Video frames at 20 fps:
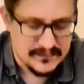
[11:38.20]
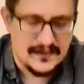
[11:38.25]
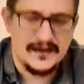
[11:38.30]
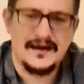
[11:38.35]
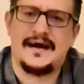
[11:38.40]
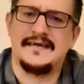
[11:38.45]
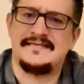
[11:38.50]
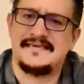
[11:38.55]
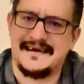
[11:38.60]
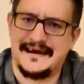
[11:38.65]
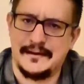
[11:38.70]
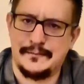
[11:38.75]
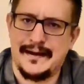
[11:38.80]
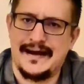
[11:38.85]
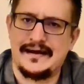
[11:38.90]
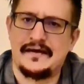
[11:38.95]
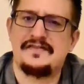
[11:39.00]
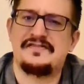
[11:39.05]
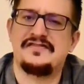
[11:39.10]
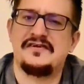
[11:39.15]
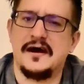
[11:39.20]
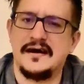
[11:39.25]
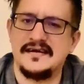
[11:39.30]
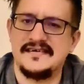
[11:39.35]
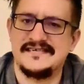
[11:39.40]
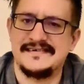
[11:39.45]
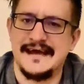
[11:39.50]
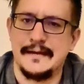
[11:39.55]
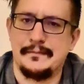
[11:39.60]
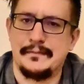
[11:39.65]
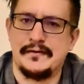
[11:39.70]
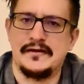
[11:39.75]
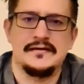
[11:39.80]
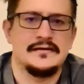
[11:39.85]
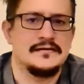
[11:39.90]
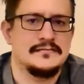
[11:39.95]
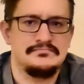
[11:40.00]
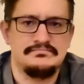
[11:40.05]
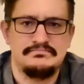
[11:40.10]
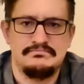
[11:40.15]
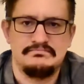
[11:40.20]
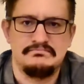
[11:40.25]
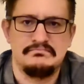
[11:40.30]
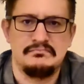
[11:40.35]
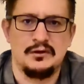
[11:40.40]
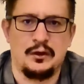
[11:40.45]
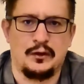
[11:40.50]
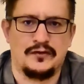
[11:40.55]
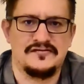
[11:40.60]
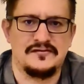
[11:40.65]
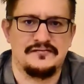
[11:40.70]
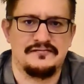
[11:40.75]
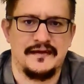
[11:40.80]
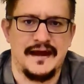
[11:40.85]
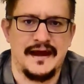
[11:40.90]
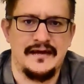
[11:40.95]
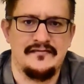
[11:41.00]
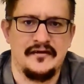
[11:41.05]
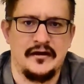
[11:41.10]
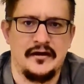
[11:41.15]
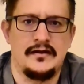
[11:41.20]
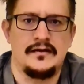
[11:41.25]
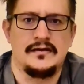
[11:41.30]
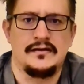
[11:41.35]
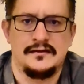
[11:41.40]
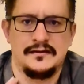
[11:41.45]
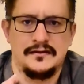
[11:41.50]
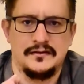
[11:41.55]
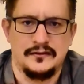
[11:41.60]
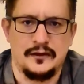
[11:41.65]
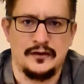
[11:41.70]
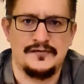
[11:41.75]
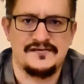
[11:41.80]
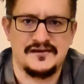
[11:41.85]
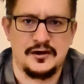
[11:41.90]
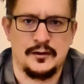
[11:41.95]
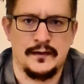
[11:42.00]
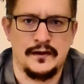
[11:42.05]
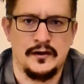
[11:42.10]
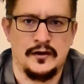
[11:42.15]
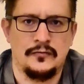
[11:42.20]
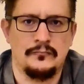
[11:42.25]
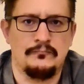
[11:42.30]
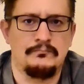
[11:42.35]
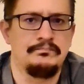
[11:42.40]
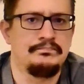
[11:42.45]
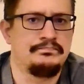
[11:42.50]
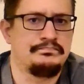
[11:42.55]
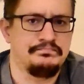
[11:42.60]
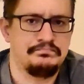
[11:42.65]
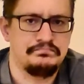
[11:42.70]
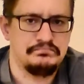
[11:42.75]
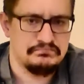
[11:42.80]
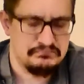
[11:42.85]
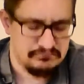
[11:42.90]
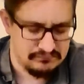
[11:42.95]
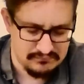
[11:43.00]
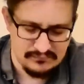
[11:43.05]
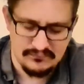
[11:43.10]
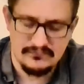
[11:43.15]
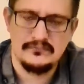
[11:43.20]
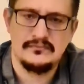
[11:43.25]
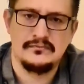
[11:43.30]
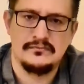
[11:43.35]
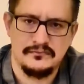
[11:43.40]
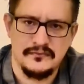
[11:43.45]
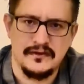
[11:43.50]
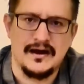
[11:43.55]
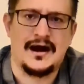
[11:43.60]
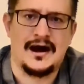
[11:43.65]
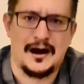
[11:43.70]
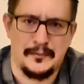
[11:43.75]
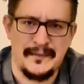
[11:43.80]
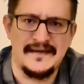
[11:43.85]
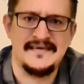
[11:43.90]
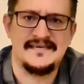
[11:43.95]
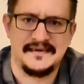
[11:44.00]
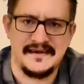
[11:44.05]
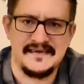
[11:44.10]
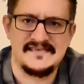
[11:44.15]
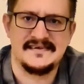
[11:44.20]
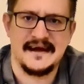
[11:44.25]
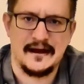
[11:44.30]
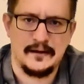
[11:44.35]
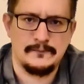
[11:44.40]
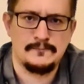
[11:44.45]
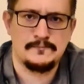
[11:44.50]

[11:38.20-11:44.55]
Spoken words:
I take it back, third sip, lots of flavour, lots going on. I'm into this now.